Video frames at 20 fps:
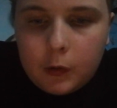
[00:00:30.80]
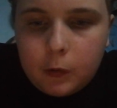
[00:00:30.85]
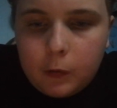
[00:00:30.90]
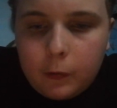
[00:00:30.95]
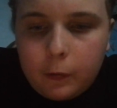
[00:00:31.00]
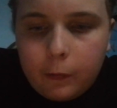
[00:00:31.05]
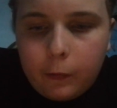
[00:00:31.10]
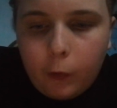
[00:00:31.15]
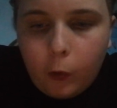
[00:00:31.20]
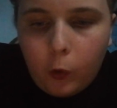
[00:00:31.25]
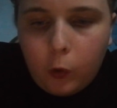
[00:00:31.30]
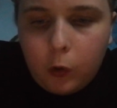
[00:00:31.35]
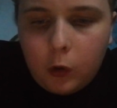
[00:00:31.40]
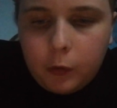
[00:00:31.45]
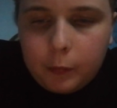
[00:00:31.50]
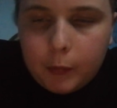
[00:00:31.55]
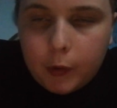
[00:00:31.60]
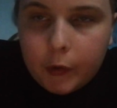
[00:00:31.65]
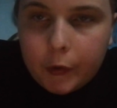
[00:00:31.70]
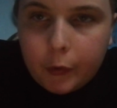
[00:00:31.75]
four
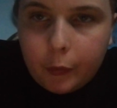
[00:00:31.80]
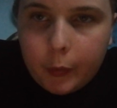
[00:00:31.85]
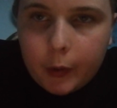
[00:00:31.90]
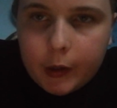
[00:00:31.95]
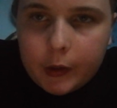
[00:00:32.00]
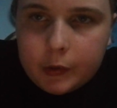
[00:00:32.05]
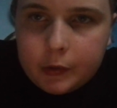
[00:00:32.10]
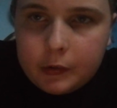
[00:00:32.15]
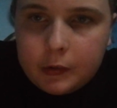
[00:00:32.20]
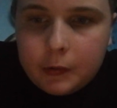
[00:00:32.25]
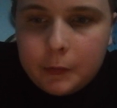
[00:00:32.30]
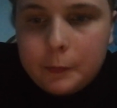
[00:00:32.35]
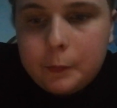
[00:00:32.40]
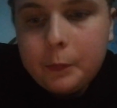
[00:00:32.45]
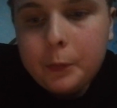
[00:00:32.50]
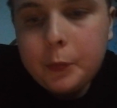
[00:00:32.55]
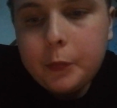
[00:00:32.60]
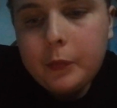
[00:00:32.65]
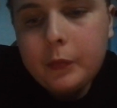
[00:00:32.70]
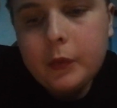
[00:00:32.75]
monorails,
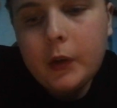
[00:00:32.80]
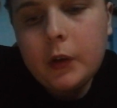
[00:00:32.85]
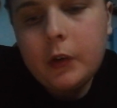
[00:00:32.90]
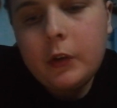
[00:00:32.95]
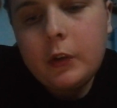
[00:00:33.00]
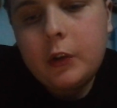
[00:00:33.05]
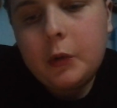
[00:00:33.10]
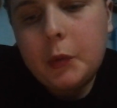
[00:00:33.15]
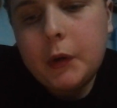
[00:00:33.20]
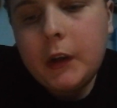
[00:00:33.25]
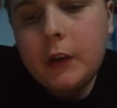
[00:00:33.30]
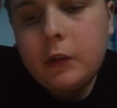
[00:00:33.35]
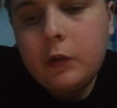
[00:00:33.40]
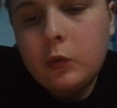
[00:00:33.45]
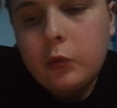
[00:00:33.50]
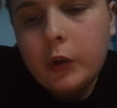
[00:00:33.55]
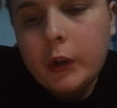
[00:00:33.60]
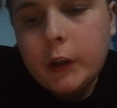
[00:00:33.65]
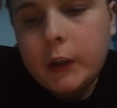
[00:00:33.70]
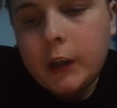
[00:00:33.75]
three
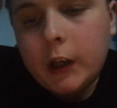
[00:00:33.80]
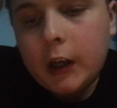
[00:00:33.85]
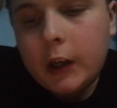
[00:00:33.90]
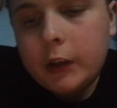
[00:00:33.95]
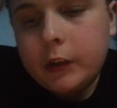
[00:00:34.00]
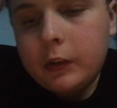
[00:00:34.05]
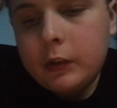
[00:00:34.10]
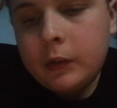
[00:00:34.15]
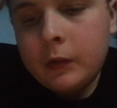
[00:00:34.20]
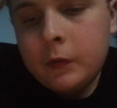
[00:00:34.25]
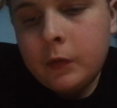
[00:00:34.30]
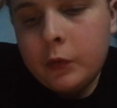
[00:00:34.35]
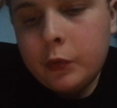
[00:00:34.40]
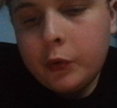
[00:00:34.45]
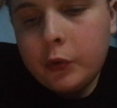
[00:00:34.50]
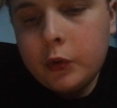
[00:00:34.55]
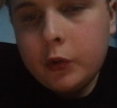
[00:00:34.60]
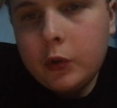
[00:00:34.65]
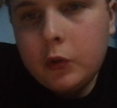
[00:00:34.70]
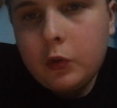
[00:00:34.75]
streetcars,
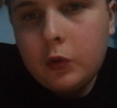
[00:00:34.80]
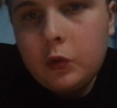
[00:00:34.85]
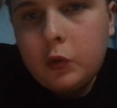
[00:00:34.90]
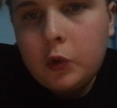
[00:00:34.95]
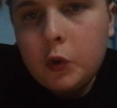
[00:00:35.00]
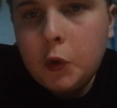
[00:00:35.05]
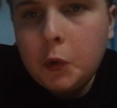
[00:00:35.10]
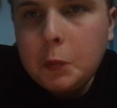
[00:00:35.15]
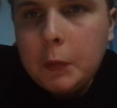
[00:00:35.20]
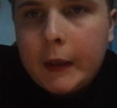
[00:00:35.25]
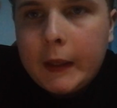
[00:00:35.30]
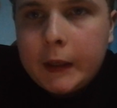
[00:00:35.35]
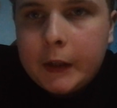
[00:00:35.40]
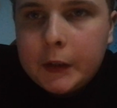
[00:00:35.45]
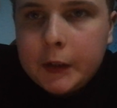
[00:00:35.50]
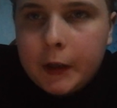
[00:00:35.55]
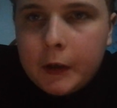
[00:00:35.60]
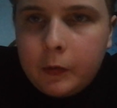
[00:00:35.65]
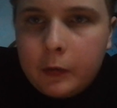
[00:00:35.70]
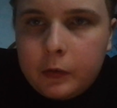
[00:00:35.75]
two
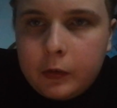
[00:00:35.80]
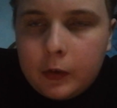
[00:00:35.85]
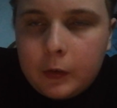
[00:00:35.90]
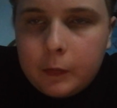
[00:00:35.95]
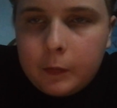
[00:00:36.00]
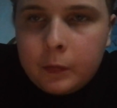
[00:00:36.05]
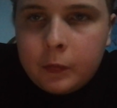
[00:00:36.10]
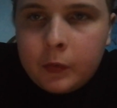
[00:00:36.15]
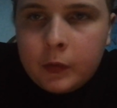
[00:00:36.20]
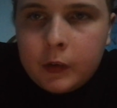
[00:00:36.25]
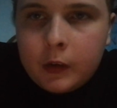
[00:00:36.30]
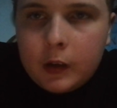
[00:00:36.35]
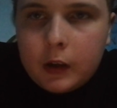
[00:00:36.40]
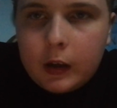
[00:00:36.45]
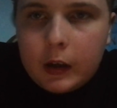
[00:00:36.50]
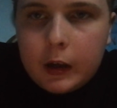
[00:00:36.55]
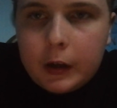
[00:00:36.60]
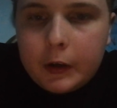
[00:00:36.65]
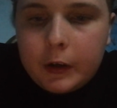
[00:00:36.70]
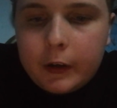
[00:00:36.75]
maglevs,
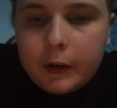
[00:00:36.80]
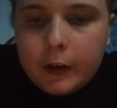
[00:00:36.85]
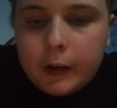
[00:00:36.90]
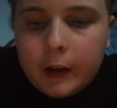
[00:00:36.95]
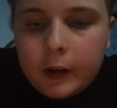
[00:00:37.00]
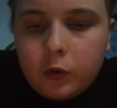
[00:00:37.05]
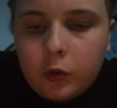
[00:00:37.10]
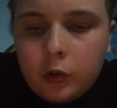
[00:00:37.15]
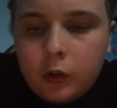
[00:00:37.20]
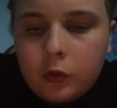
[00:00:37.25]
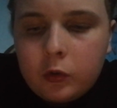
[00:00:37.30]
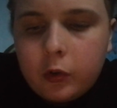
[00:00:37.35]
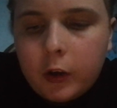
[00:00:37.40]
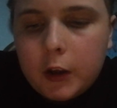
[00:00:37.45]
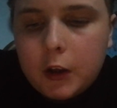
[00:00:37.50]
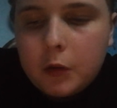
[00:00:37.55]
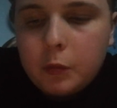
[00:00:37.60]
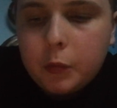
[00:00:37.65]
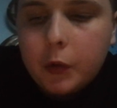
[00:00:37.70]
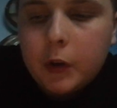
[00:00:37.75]
and an electric
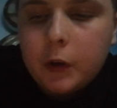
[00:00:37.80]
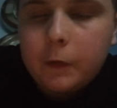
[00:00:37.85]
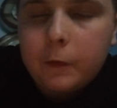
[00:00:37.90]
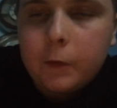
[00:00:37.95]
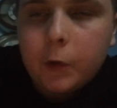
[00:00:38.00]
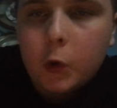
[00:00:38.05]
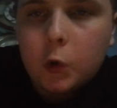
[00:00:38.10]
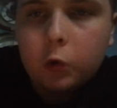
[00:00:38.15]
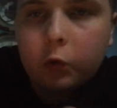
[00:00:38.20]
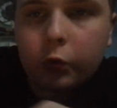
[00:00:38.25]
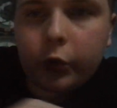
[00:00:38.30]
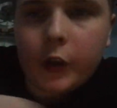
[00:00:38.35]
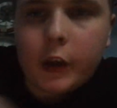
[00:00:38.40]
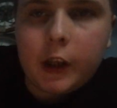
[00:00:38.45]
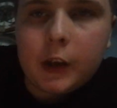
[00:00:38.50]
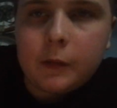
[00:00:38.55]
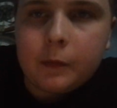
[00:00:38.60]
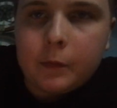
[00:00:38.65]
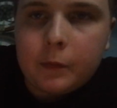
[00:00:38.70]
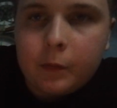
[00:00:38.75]
train with a fir
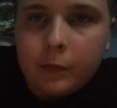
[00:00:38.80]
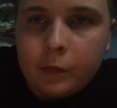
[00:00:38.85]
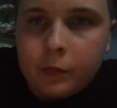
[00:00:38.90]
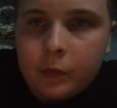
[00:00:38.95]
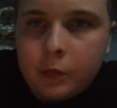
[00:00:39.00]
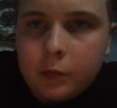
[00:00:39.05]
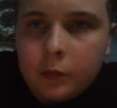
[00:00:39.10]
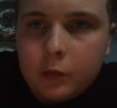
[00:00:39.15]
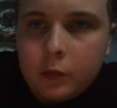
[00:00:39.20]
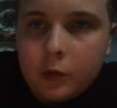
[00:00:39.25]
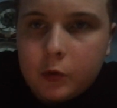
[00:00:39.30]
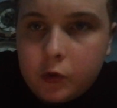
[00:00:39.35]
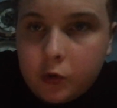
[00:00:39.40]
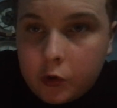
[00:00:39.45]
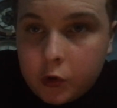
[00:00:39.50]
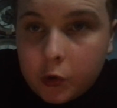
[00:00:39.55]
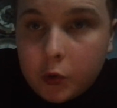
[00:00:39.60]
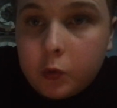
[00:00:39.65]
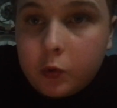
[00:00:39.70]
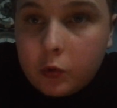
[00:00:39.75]
tree.
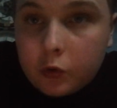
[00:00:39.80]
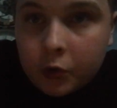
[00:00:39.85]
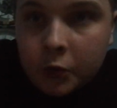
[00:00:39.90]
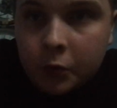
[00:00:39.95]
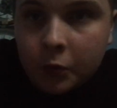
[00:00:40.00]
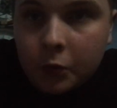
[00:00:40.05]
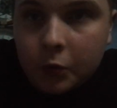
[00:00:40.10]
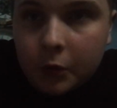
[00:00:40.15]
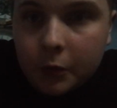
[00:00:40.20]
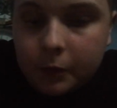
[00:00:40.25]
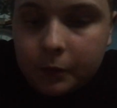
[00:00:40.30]
Choo choo.